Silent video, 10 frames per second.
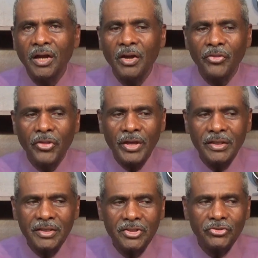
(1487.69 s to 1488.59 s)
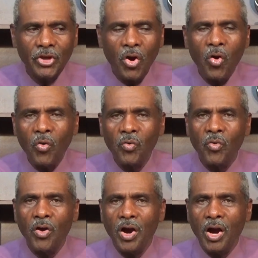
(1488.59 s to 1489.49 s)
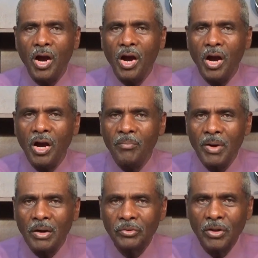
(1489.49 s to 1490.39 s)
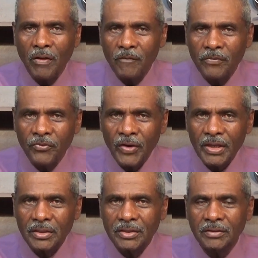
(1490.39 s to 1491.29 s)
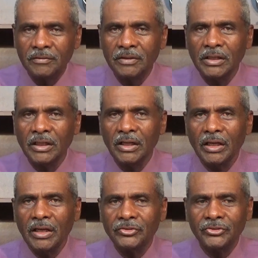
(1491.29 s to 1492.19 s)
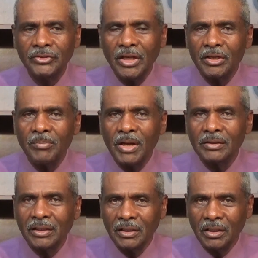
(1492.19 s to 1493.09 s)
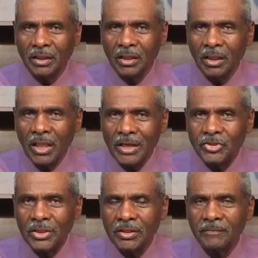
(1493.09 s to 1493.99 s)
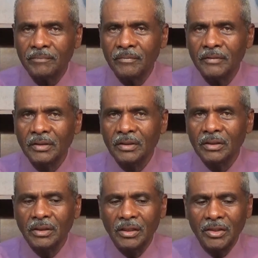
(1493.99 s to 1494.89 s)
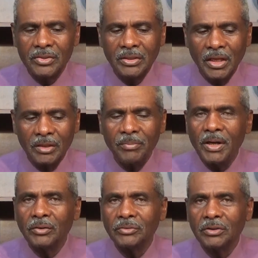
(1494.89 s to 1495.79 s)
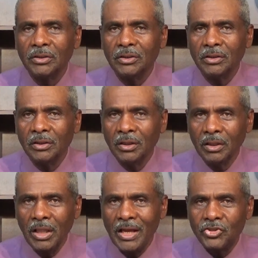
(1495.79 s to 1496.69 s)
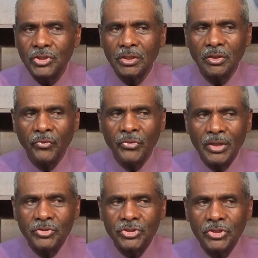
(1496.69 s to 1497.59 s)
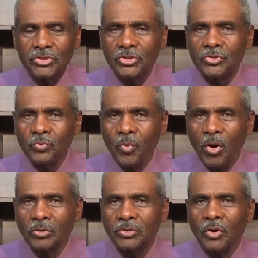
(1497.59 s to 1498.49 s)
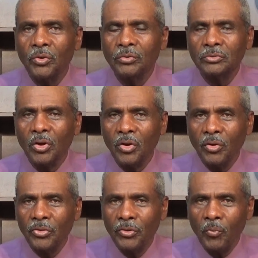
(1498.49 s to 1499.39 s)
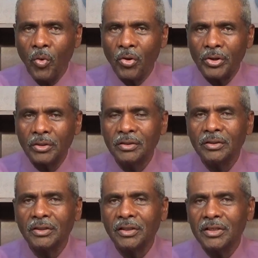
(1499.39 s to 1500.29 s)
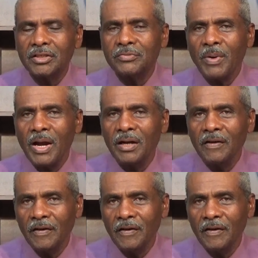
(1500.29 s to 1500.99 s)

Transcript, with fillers: that it is all about faith. It's not about logic. It's not about logic that Jesus walked on of the water. It is by